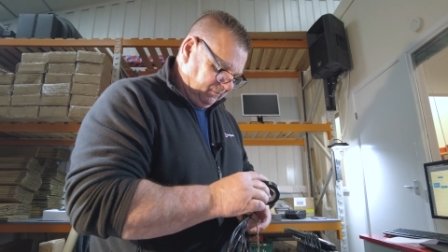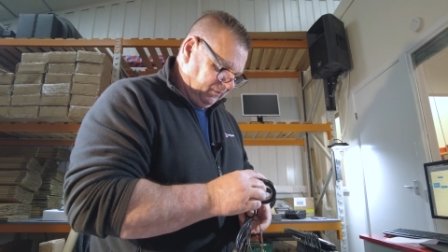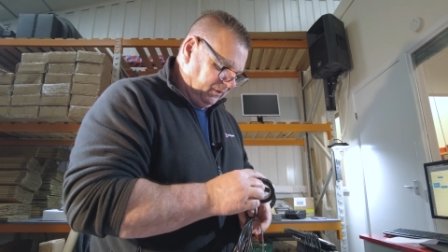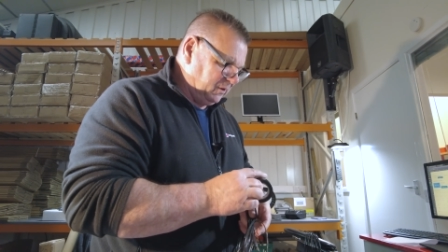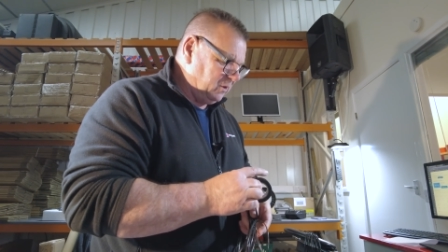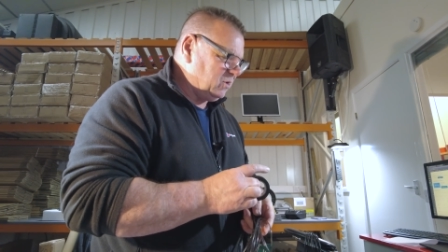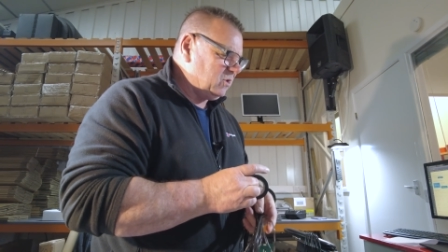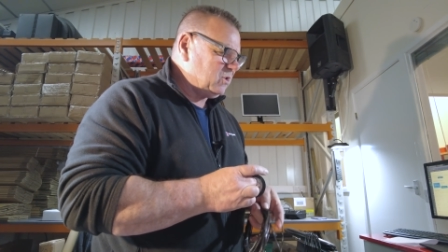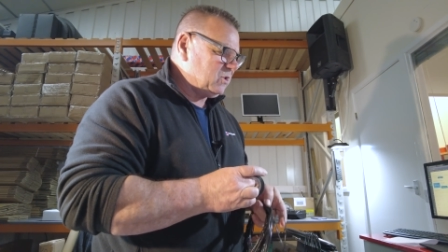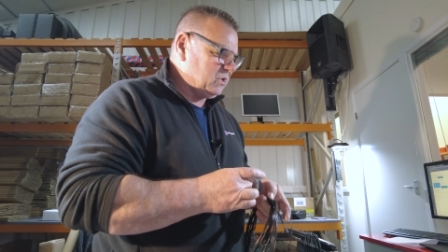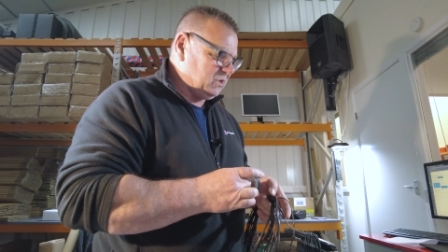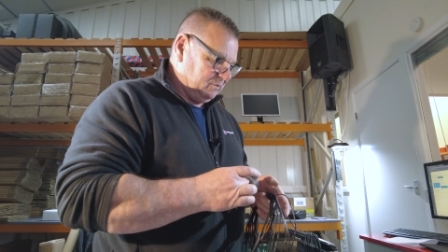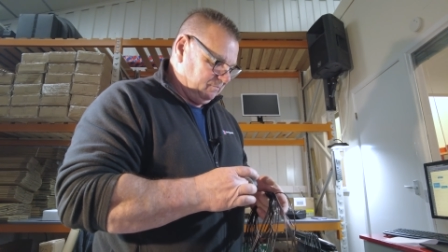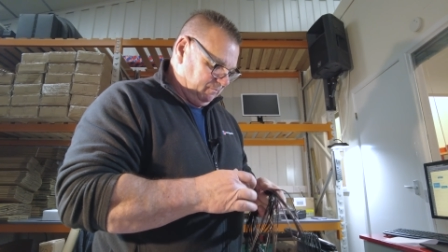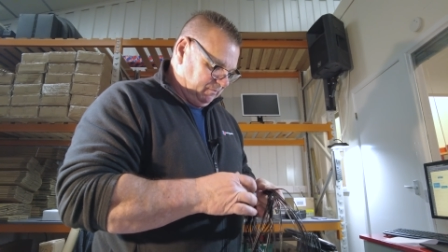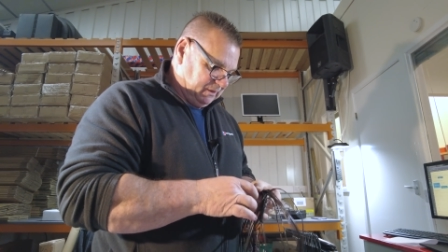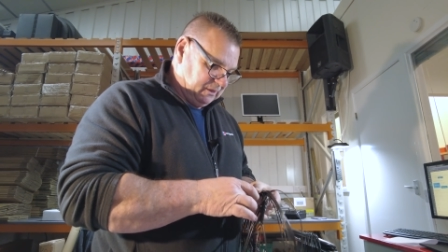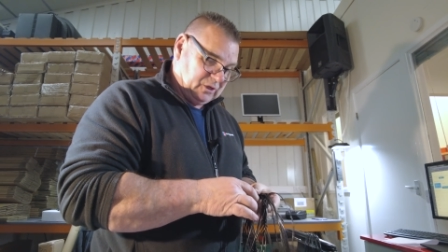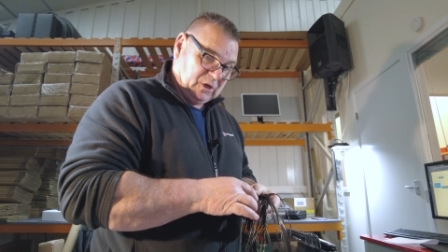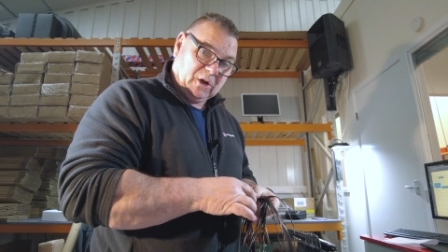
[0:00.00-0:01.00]
Flaws,
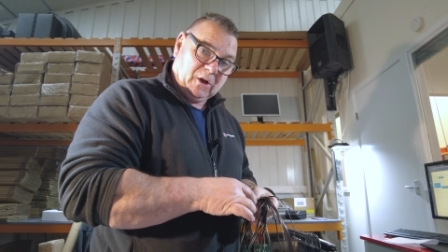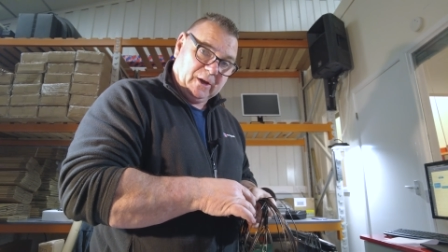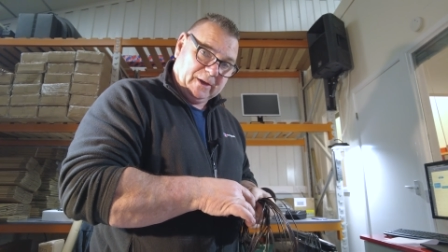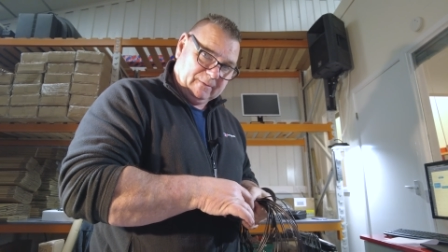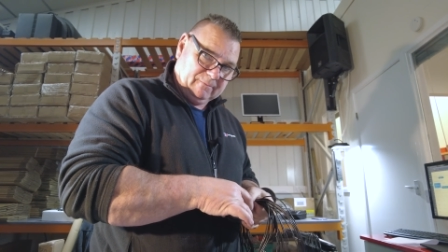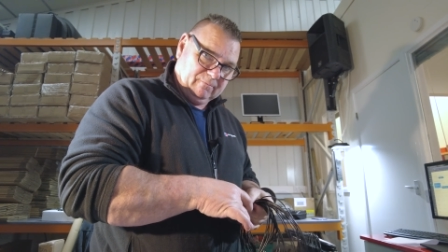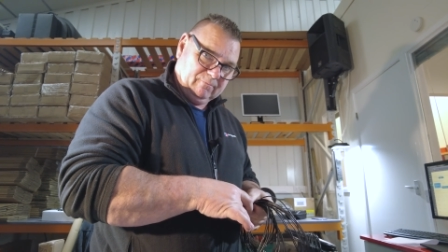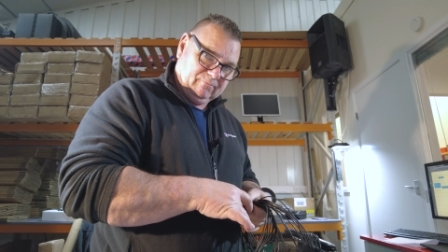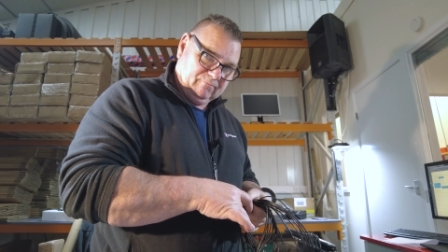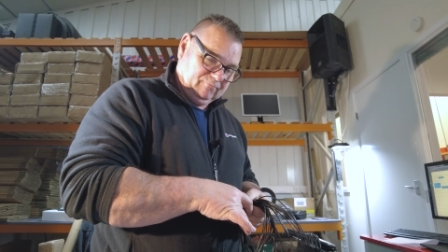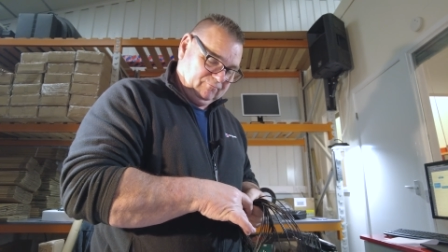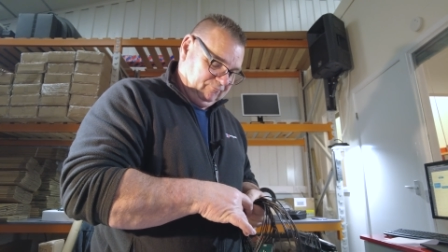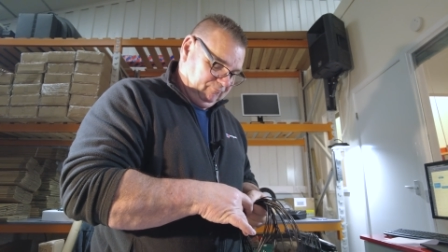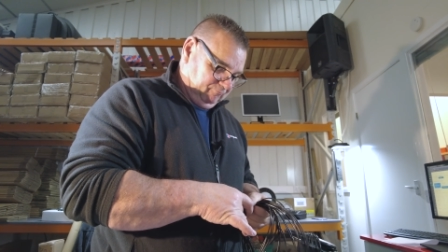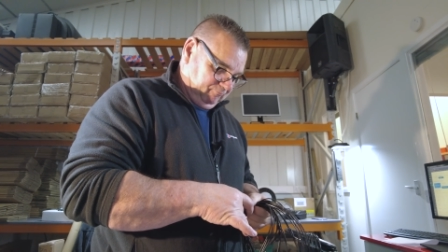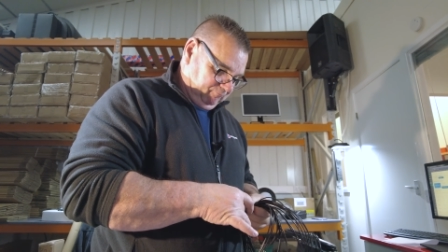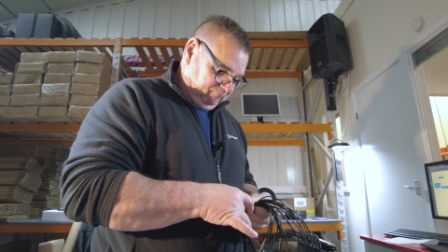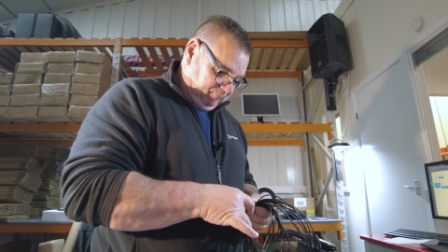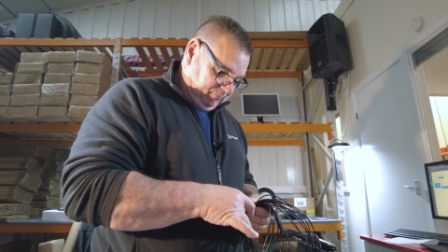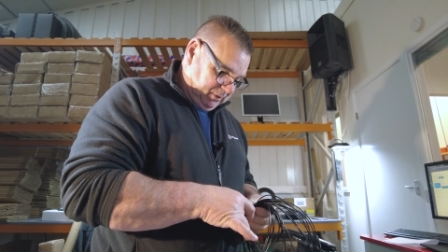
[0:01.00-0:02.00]
design,
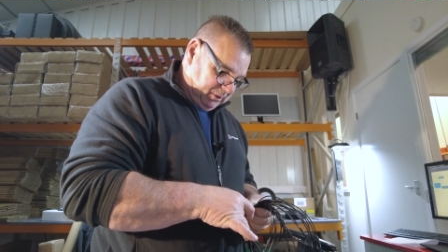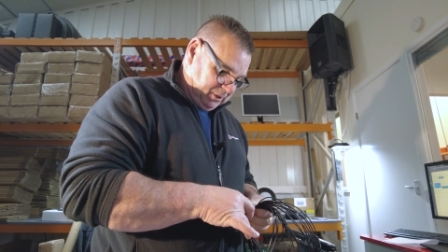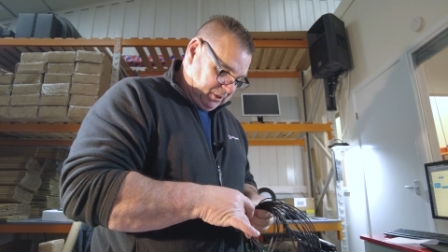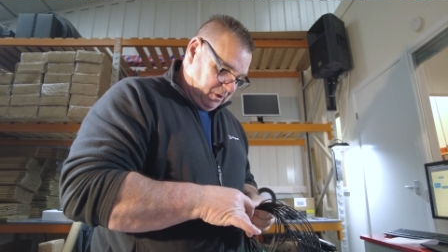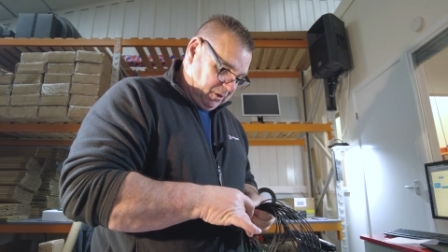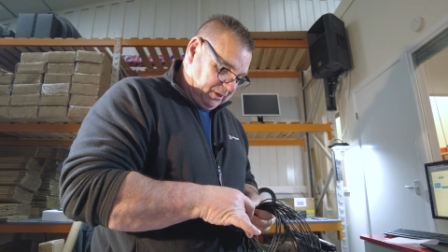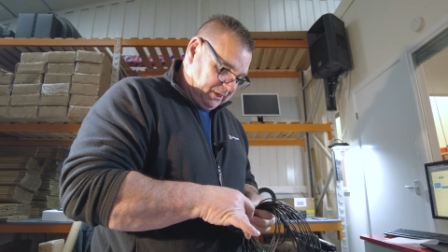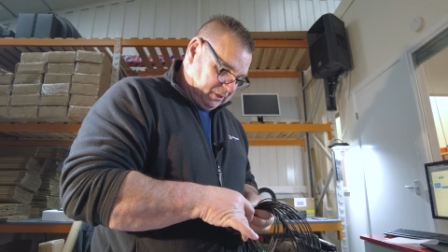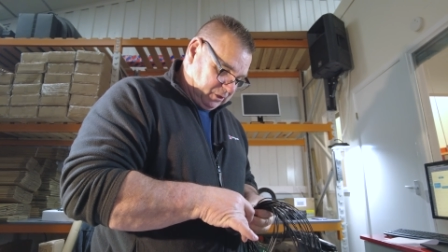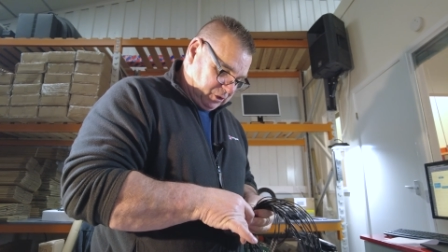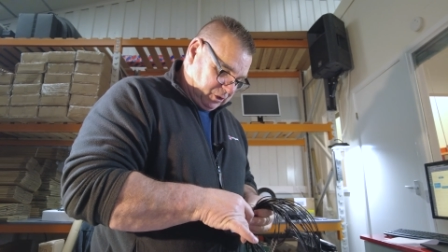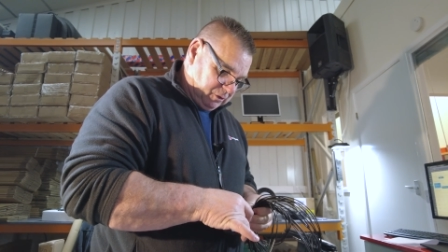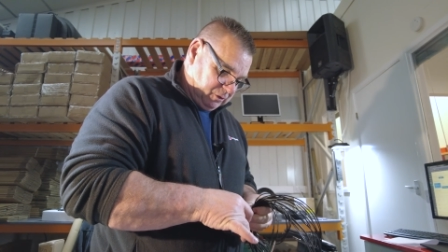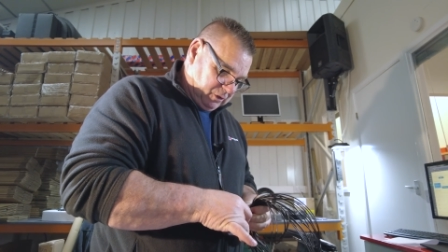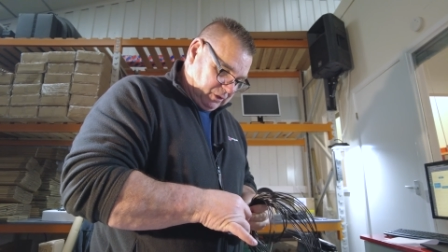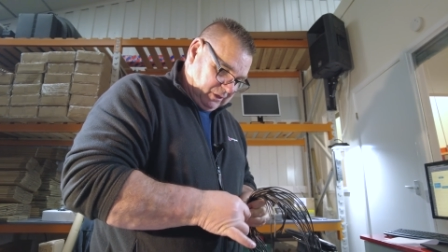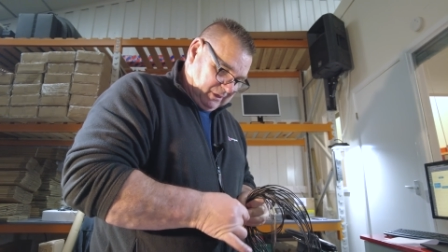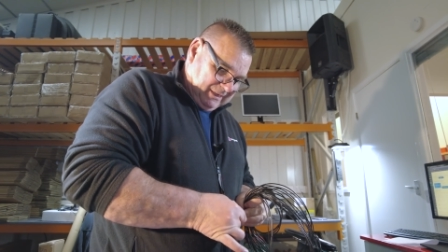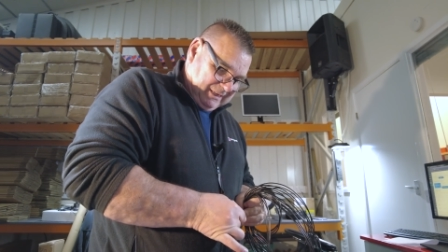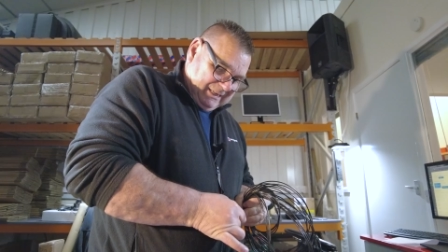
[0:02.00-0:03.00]
design
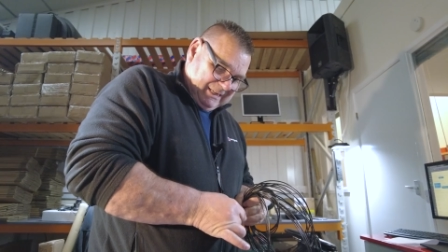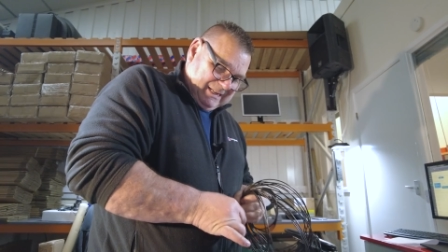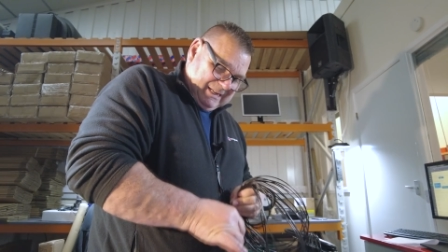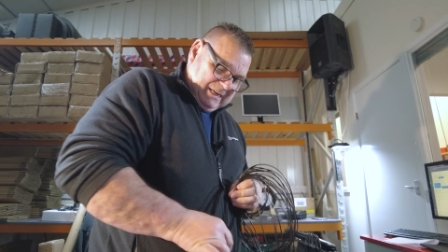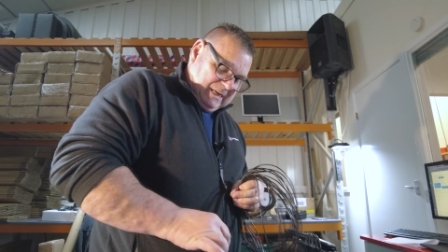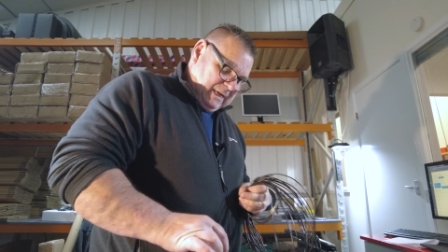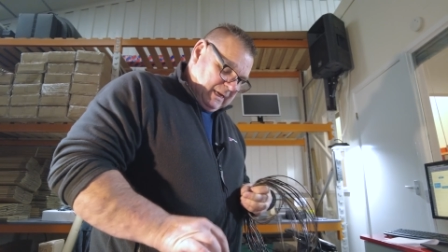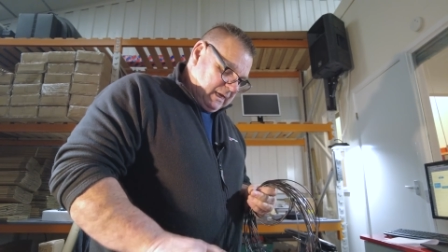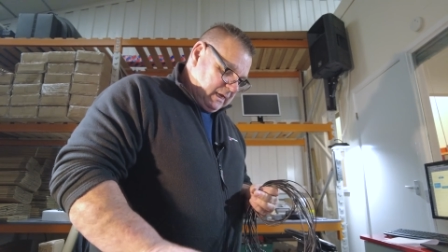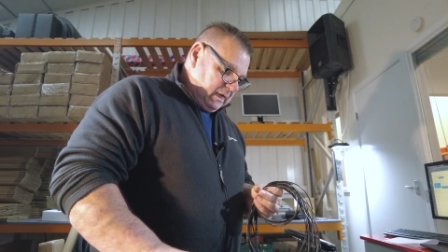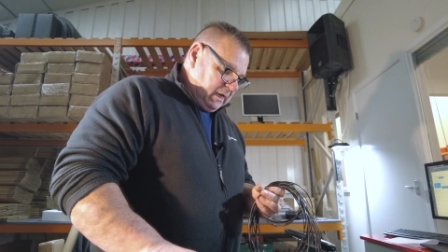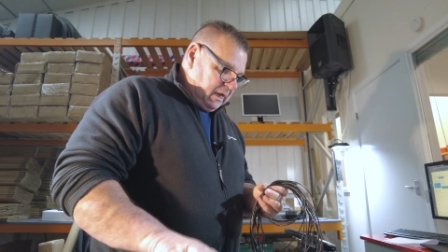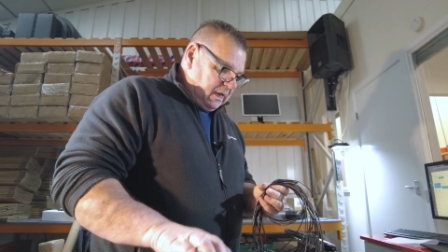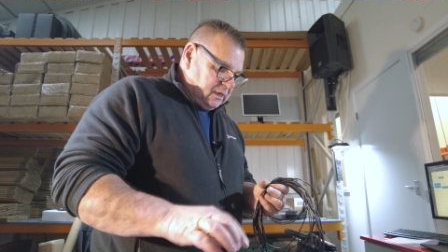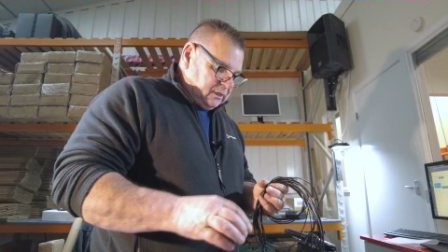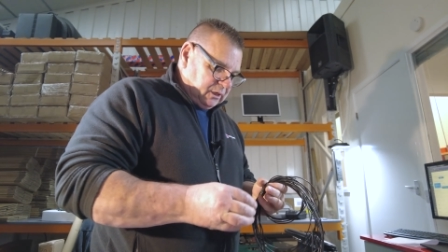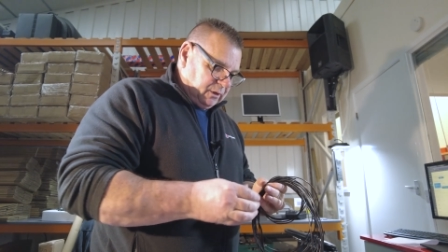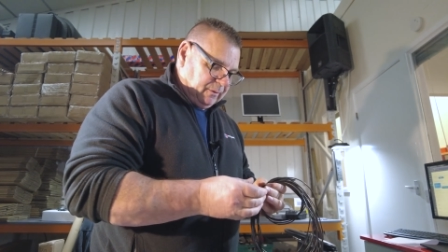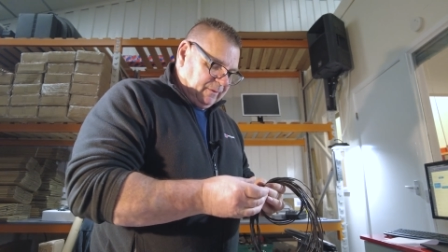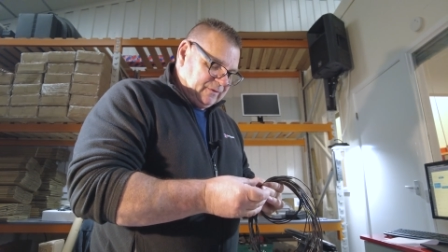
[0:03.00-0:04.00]
issues.
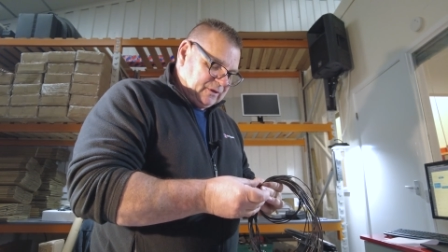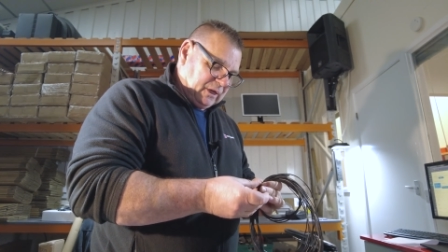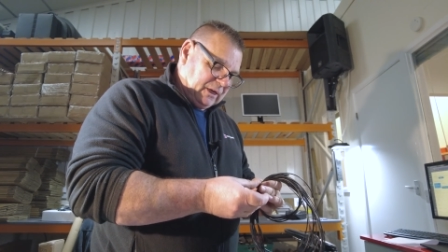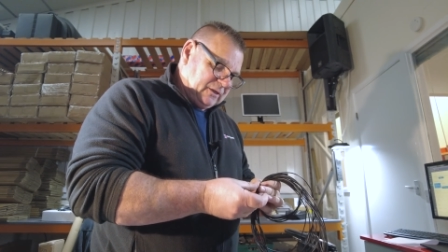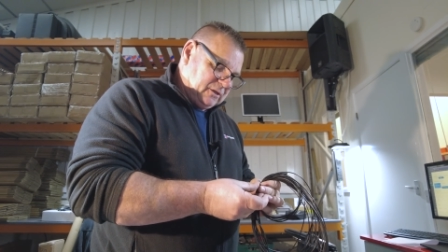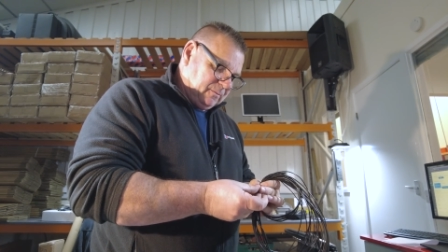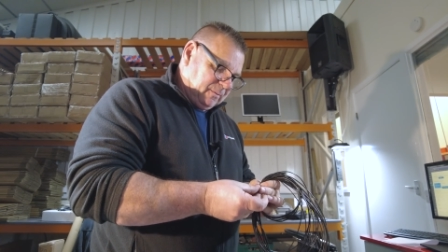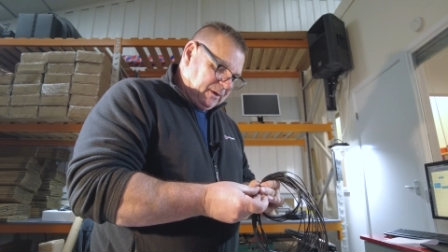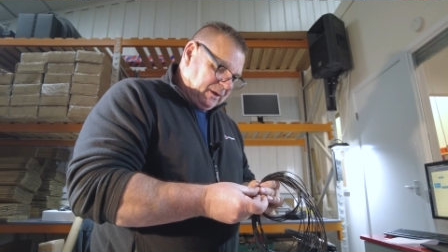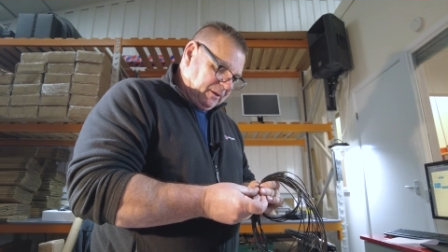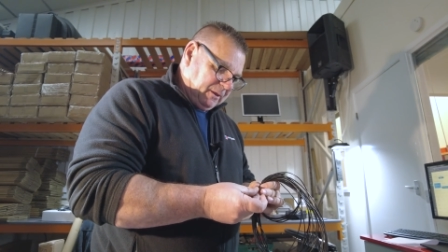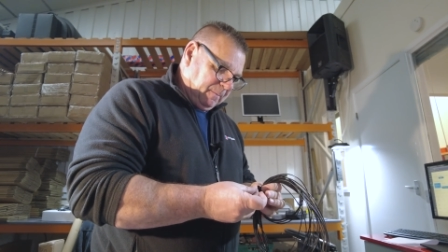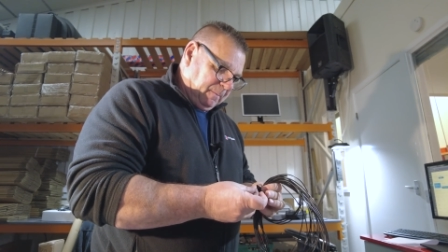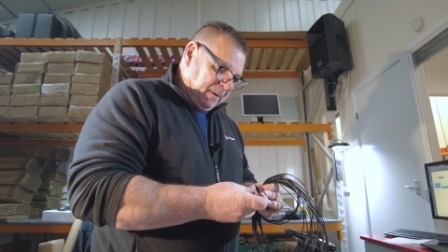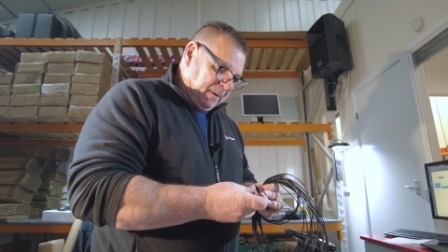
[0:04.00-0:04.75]
So we've sent him another